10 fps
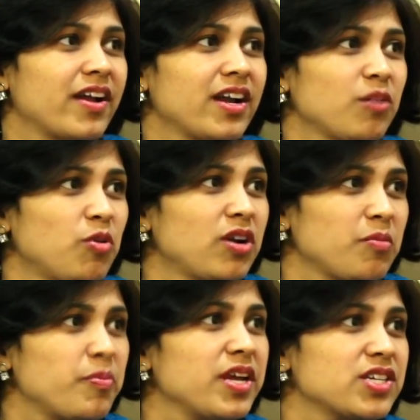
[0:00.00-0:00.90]
Forget
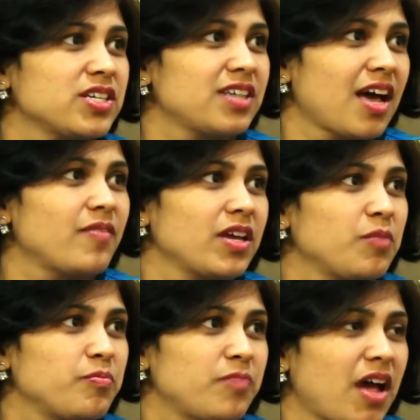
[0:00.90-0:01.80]
about a patient
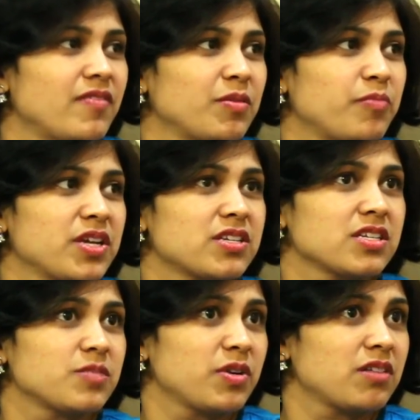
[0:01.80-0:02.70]
having
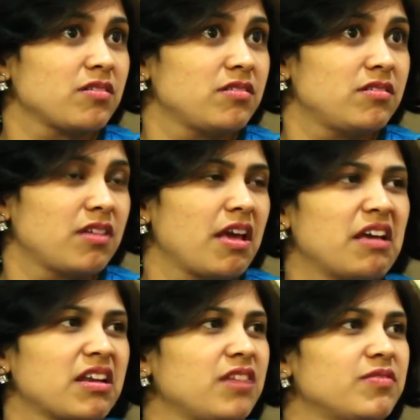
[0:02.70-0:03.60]
patience, but
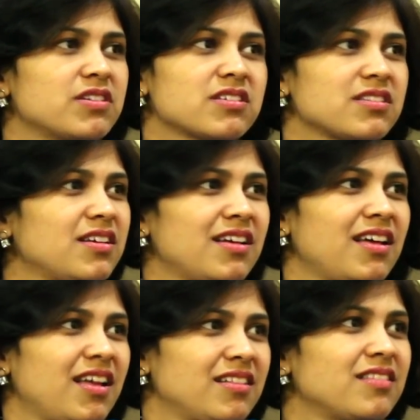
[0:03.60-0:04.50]
caregivers,
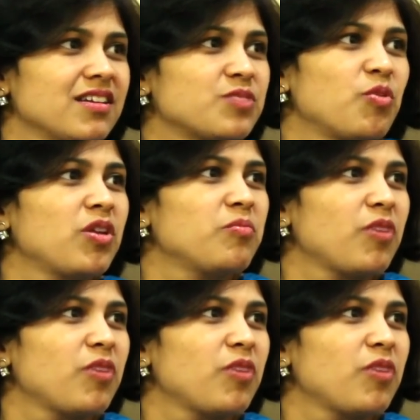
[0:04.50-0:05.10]
that's more